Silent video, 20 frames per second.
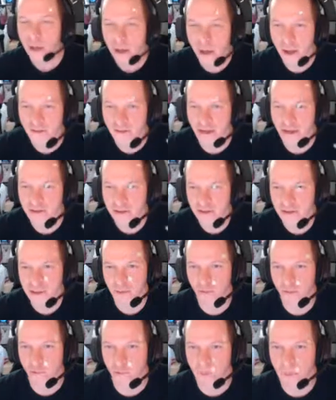I, as I
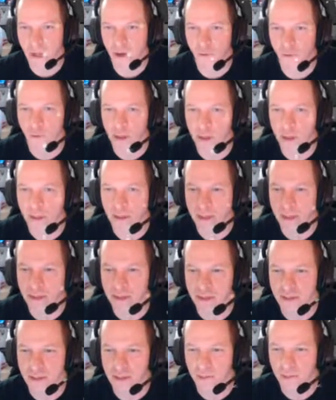said before, I'm not great at
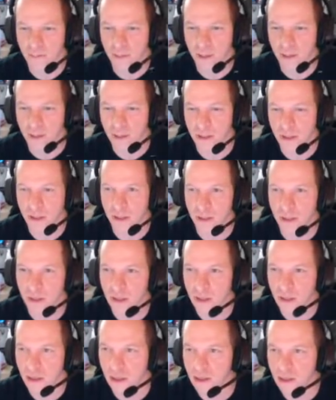likenesses, but
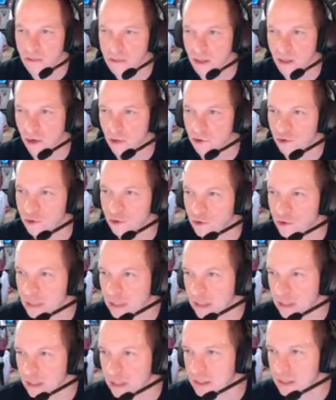it's a
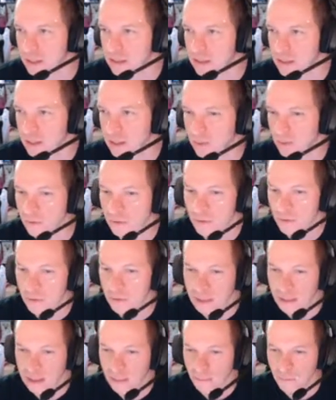cartoony likeness, so
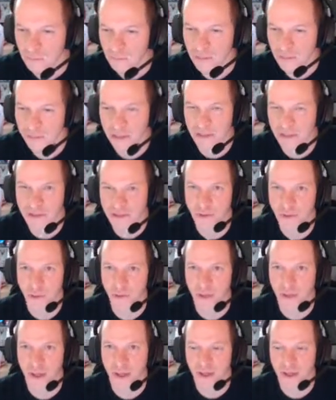maybe I'll do
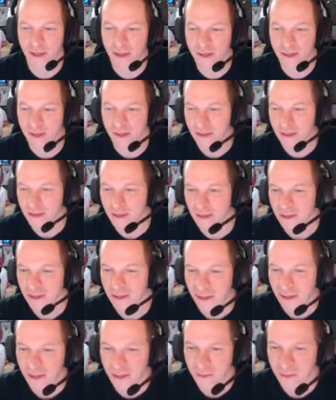okay.
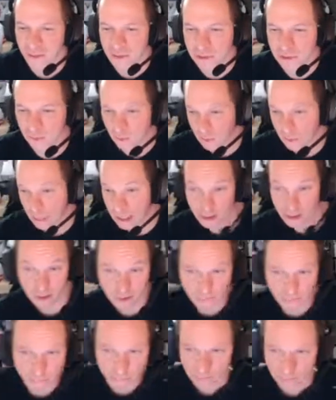And let me see what we got
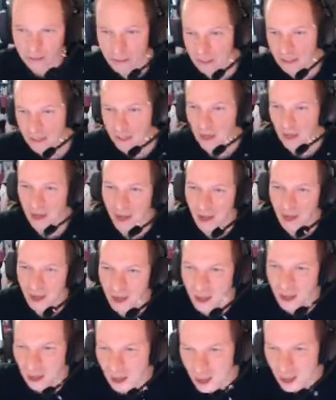here.
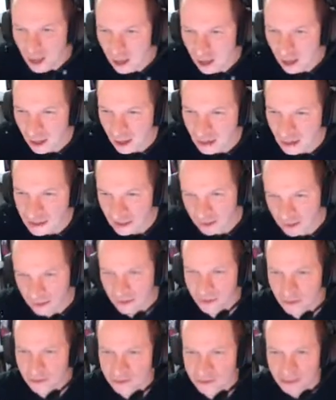Uh, Diane
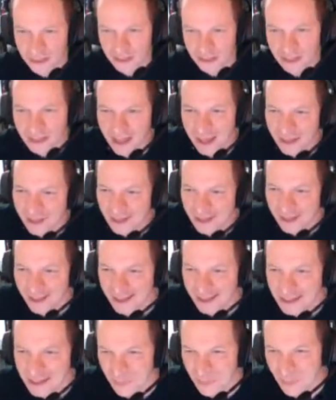Glitter is saying, "Yay!"
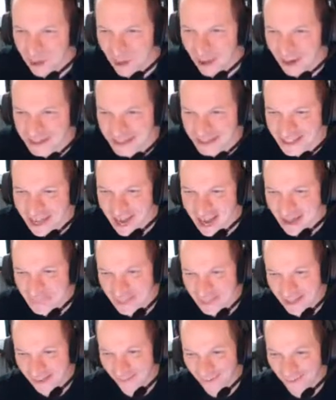Samurai Ox is
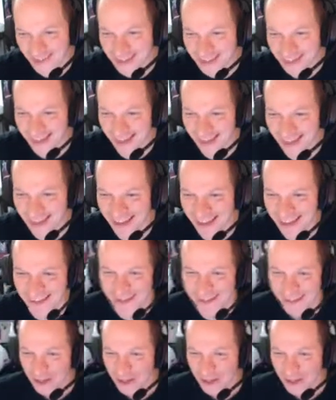happy. Oh yeah.